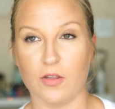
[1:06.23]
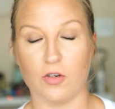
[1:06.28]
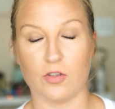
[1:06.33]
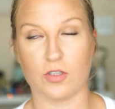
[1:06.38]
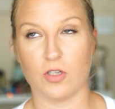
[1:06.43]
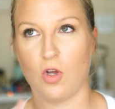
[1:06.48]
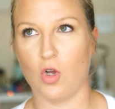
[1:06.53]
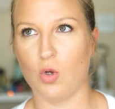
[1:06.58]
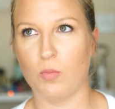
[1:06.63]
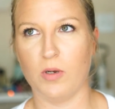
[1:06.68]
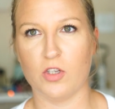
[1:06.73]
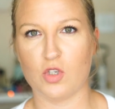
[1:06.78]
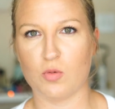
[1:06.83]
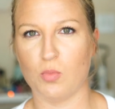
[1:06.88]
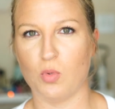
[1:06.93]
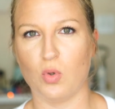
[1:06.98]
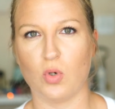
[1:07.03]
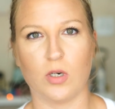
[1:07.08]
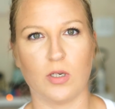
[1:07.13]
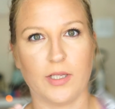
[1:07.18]
There's a whole bunch
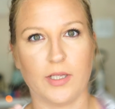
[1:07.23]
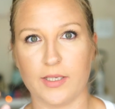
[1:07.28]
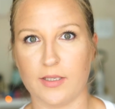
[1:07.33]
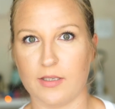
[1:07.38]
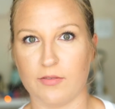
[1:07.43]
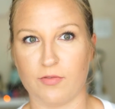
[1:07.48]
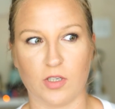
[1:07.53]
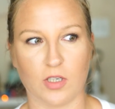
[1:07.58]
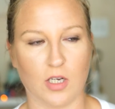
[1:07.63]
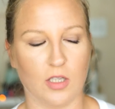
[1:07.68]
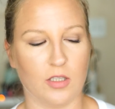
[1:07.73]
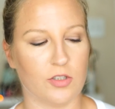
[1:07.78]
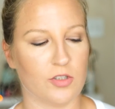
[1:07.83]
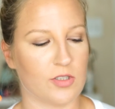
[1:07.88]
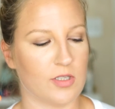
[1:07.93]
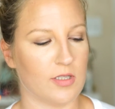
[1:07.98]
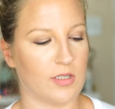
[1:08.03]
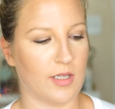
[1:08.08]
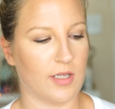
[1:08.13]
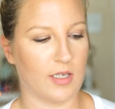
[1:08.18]
more like different
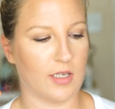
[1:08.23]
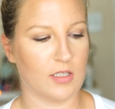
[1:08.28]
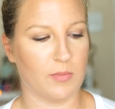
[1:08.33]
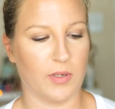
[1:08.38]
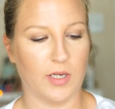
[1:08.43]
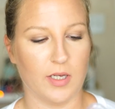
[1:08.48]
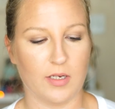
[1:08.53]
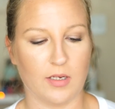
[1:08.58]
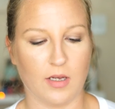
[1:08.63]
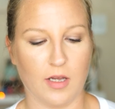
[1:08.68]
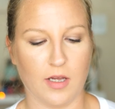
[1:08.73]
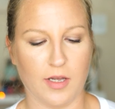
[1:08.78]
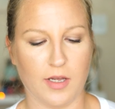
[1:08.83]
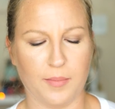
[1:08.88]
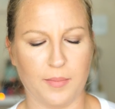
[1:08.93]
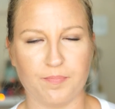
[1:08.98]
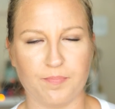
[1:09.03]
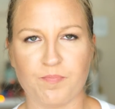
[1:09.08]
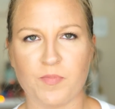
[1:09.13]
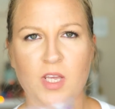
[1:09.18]
colors and things, but
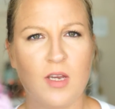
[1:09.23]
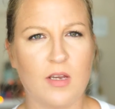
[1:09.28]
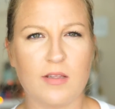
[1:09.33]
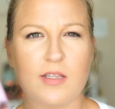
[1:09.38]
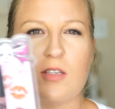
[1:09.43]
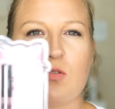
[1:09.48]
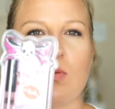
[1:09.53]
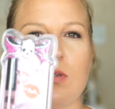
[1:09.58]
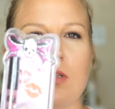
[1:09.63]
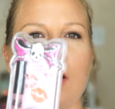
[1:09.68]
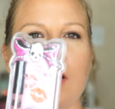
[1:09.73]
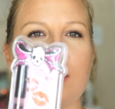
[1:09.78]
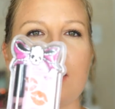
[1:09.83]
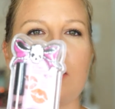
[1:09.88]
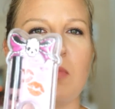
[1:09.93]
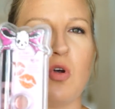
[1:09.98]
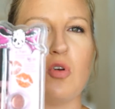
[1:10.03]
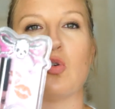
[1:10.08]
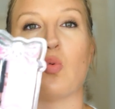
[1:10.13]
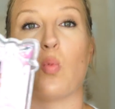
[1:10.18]
um, this was like the
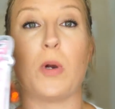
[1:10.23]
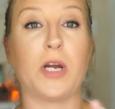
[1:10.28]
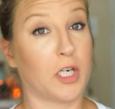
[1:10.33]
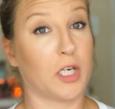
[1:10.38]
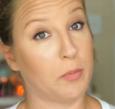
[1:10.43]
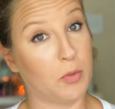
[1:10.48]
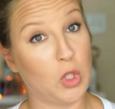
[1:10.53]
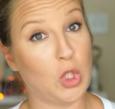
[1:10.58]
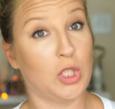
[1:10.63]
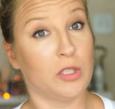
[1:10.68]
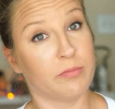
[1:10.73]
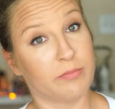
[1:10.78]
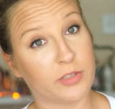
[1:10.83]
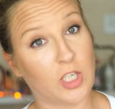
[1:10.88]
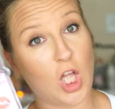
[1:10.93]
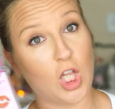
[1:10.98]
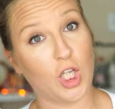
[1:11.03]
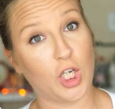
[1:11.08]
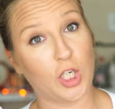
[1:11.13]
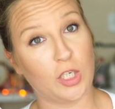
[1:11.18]
most wearable
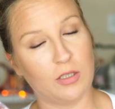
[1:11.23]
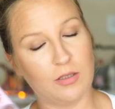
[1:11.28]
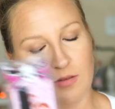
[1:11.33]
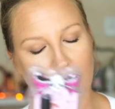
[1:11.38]
color.